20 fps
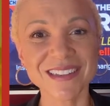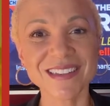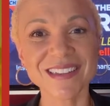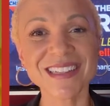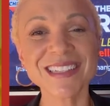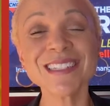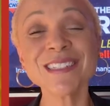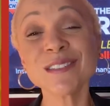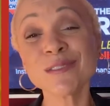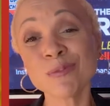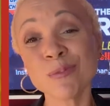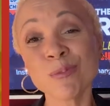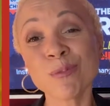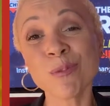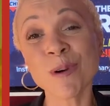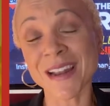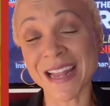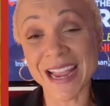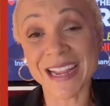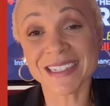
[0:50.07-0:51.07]
is
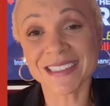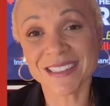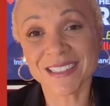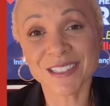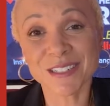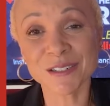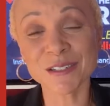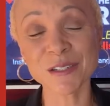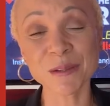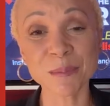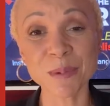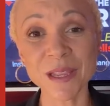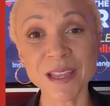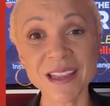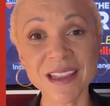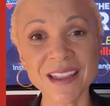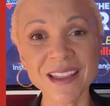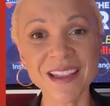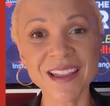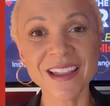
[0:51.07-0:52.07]
what I consider to
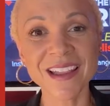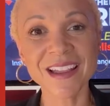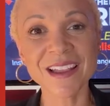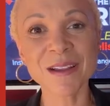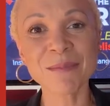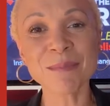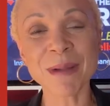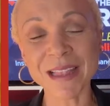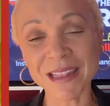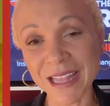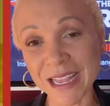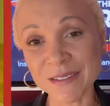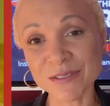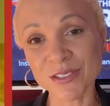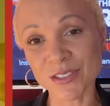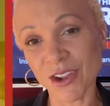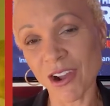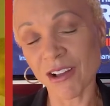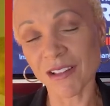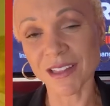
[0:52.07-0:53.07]
be my life's
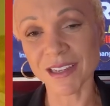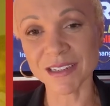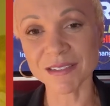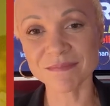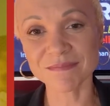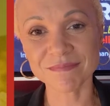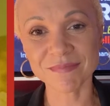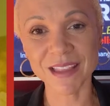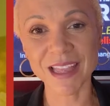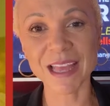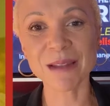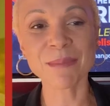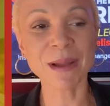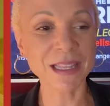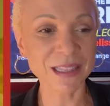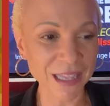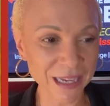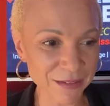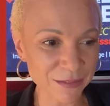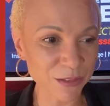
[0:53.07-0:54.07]
calling and my
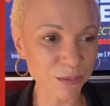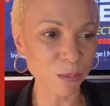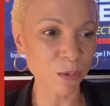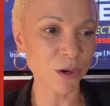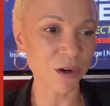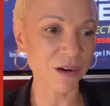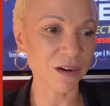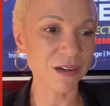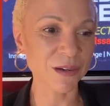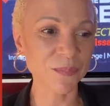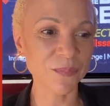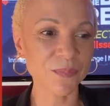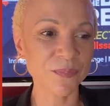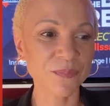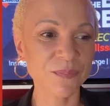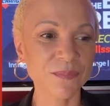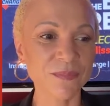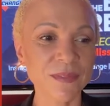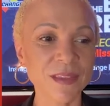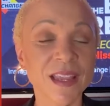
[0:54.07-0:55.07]
life's work.
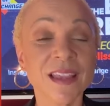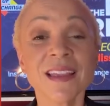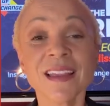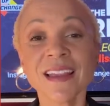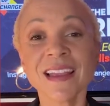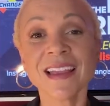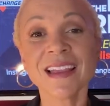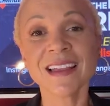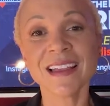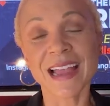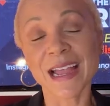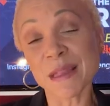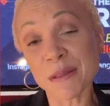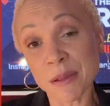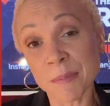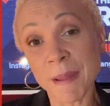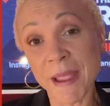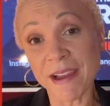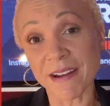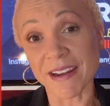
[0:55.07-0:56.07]
As a
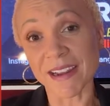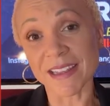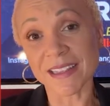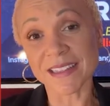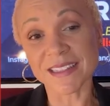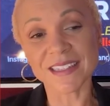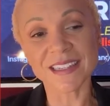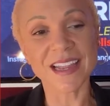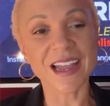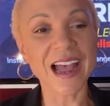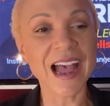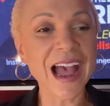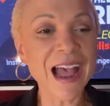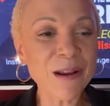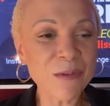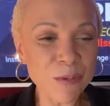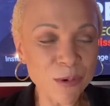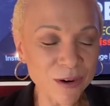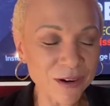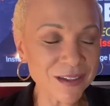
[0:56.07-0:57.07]
parent,
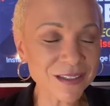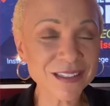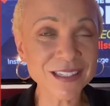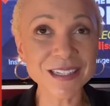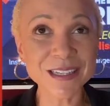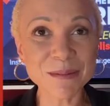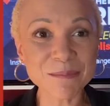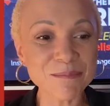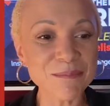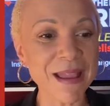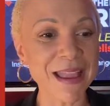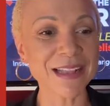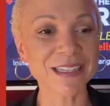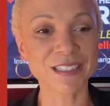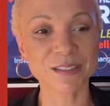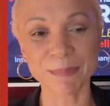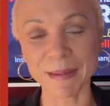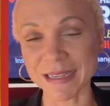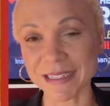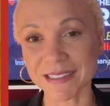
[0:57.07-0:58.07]
I work to make
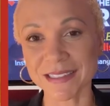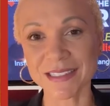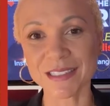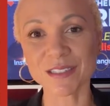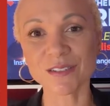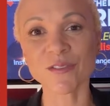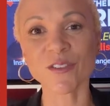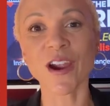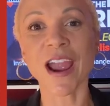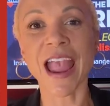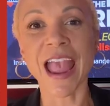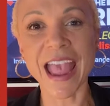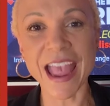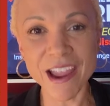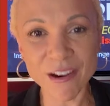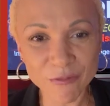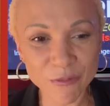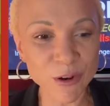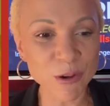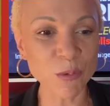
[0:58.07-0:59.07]
spaces for
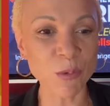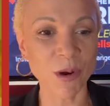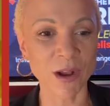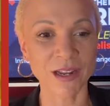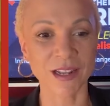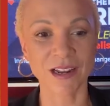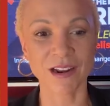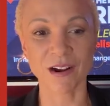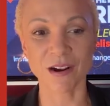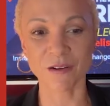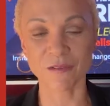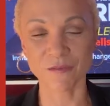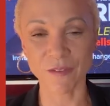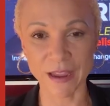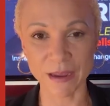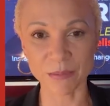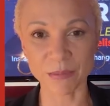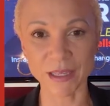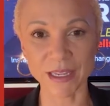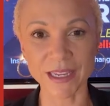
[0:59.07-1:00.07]
everyone in our
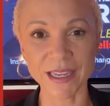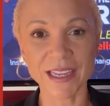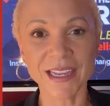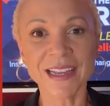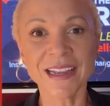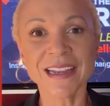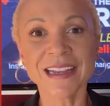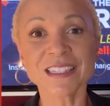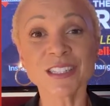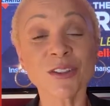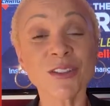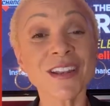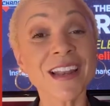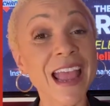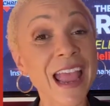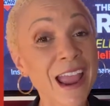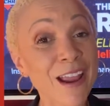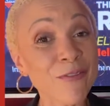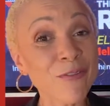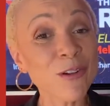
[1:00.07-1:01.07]
family so that
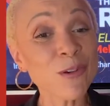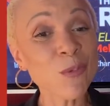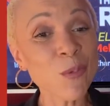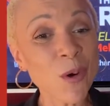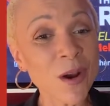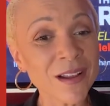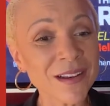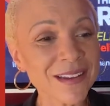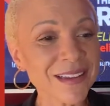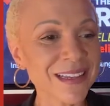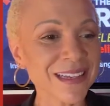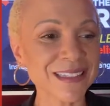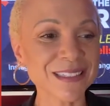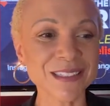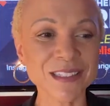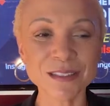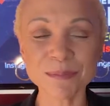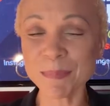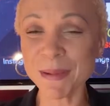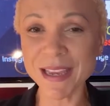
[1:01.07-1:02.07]
everyone can
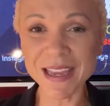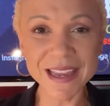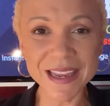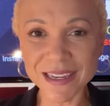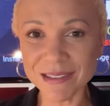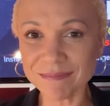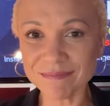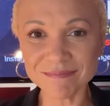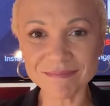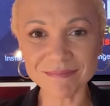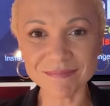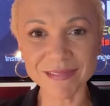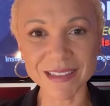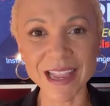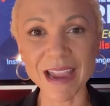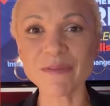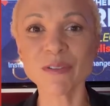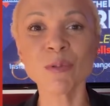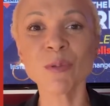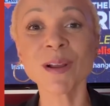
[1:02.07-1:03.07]
speak,
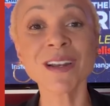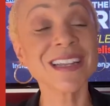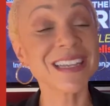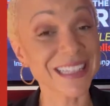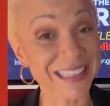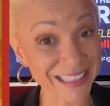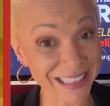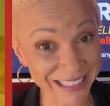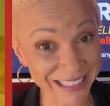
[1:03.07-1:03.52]
everyone can